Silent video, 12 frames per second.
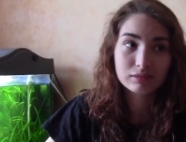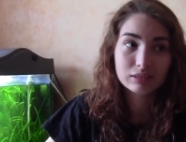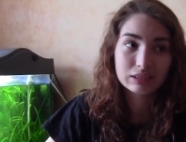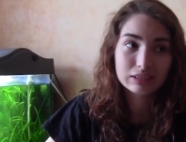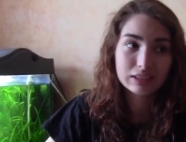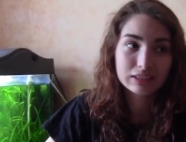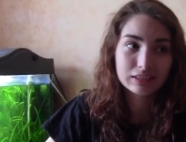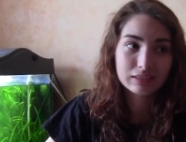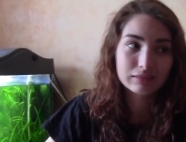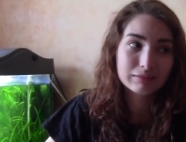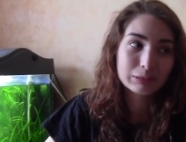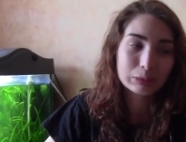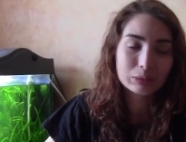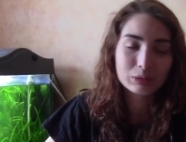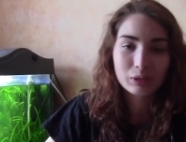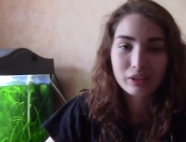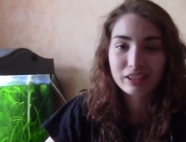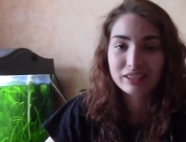or at least
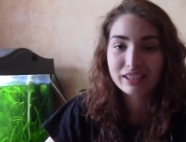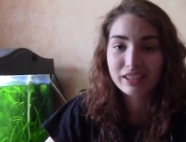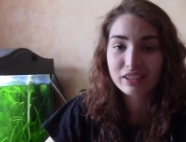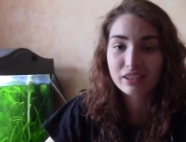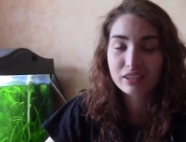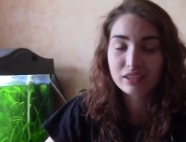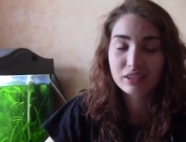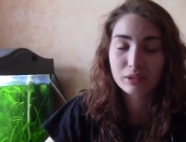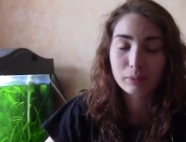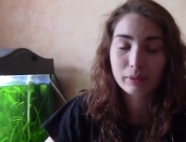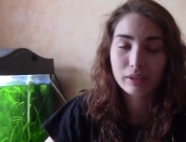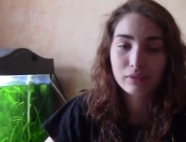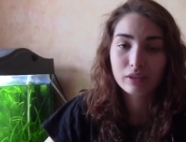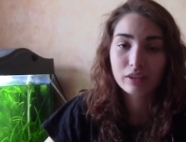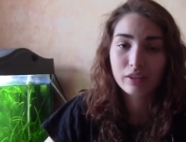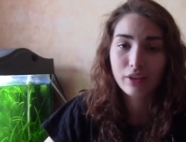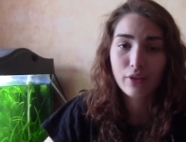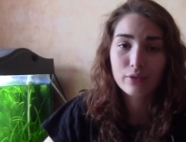organizations or whatever in
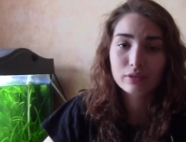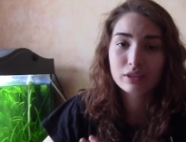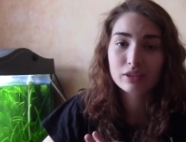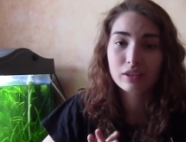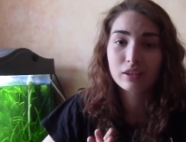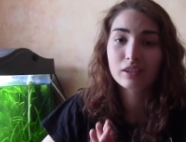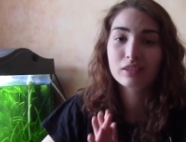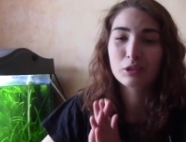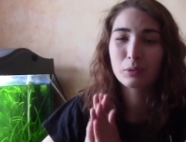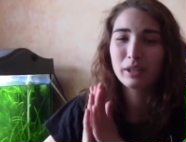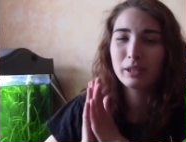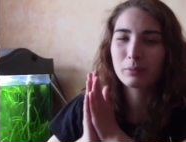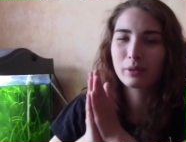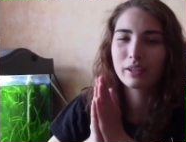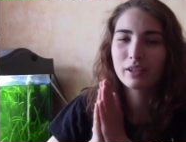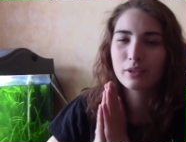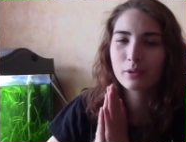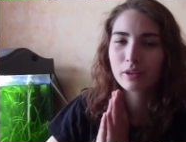the Netherlands, are quite
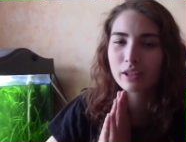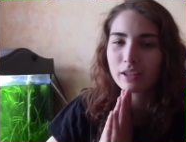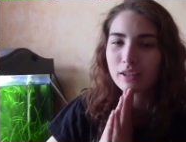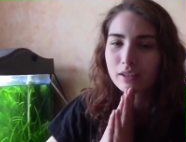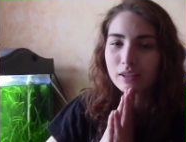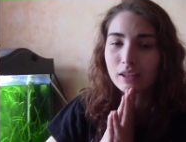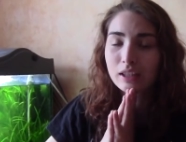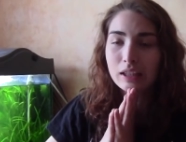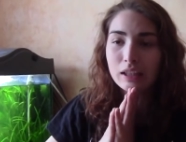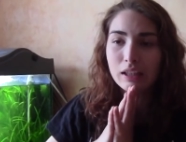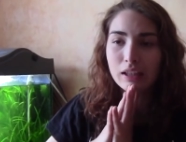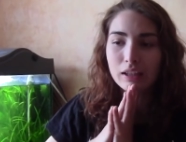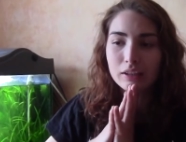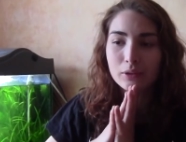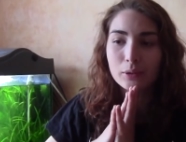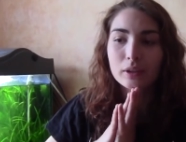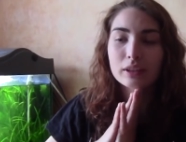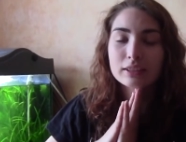predatory
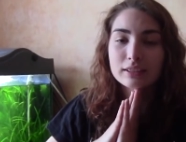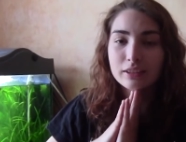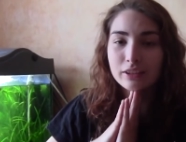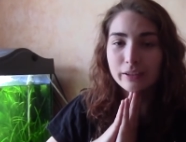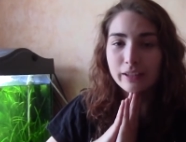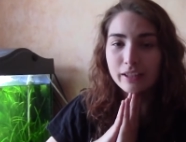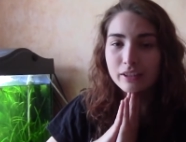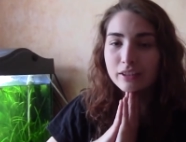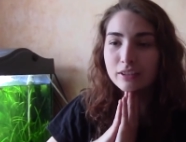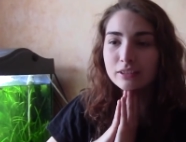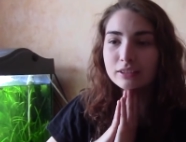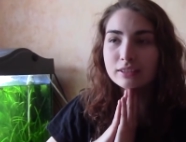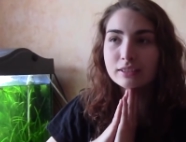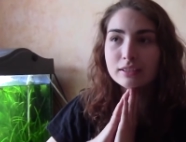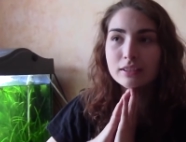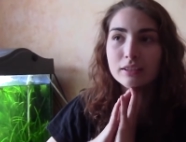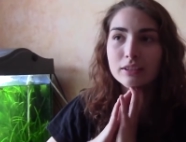towards internationals.